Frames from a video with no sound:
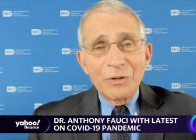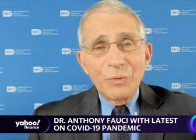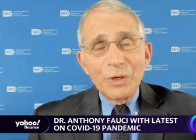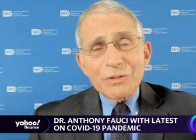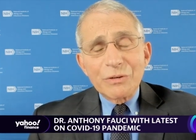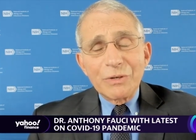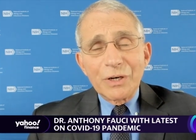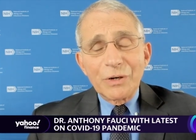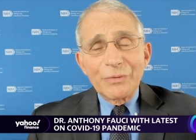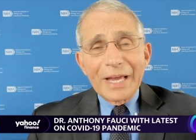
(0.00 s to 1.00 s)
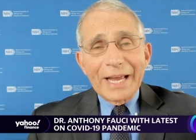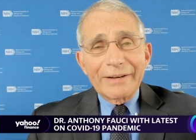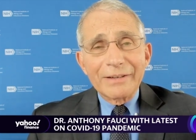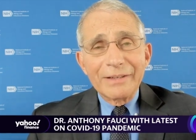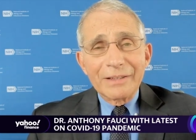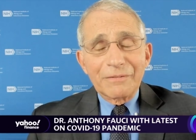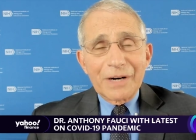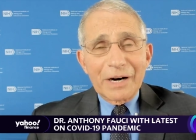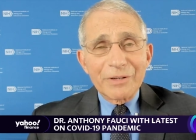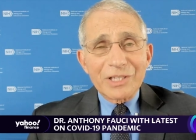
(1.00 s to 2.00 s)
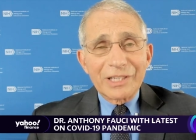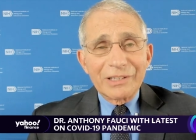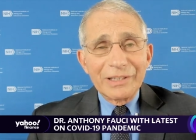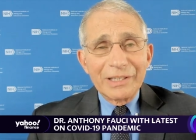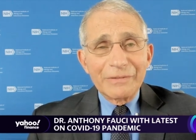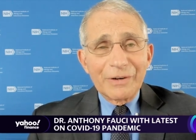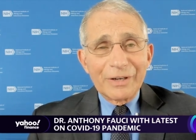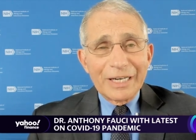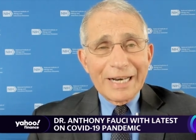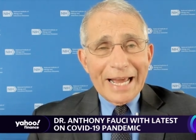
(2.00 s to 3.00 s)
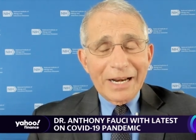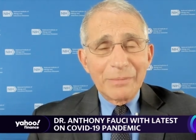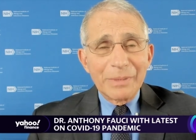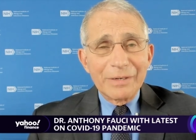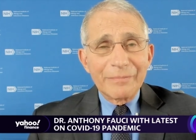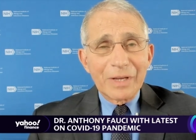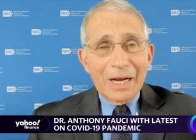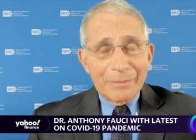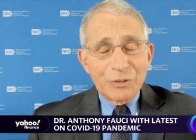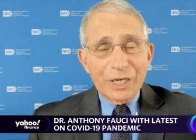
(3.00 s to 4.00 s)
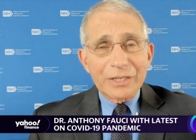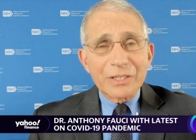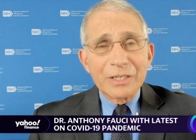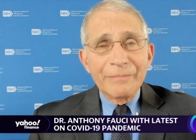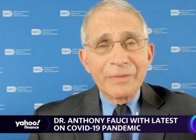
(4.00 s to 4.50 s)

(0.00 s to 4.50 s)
We also know that the virus can live on inanimate objects.